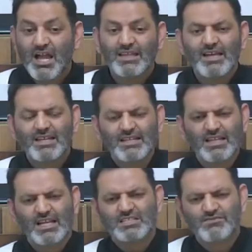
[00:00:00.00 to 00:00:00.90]
And then in the
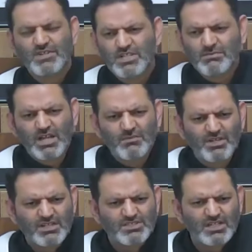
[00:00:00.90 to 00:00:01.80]
next verse, Ibrahim
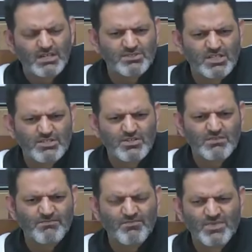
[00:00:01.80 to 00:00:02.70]
alayhi salam said to him,